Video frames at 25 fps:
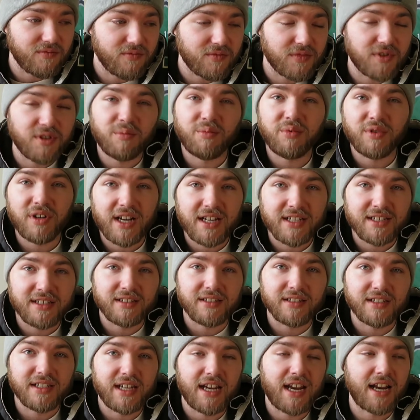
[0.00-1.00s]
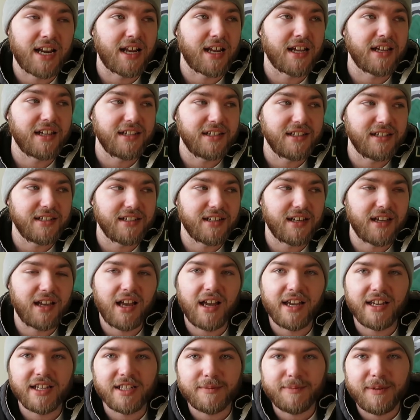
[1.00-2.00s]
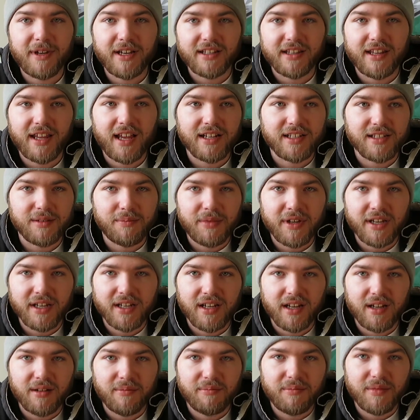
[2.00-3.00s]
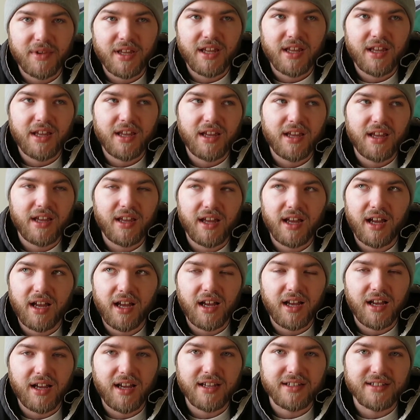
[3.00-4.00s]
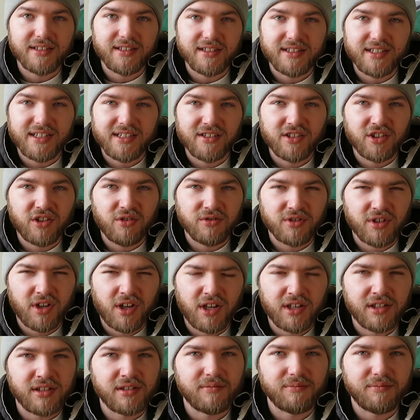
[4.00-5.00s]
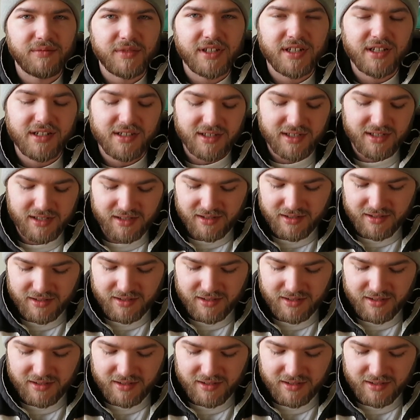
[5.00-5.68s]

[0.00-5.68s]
surprisingly, and I expect that to pick up as the season goes on, because